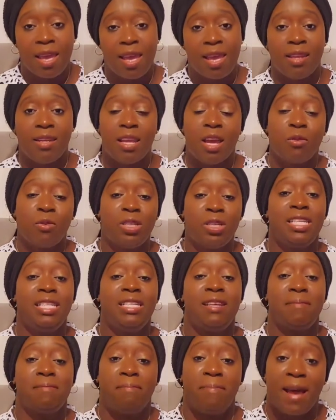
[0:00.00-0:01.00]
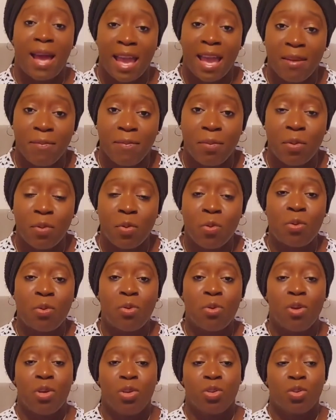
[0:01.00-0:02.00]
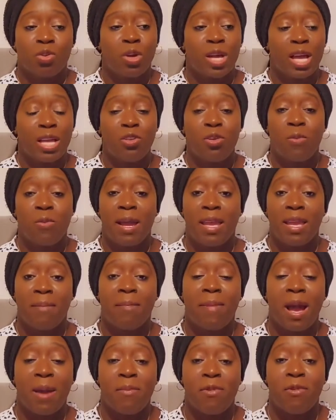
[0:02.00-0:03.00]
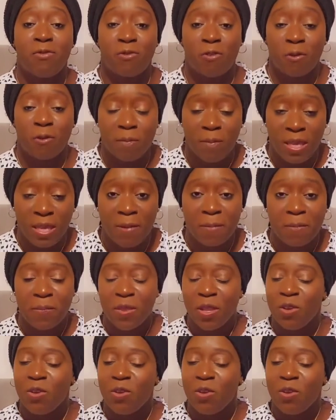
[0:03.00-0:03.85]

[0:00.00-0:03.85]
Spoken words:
and I really need a Bible. So can you buy a Bible for me?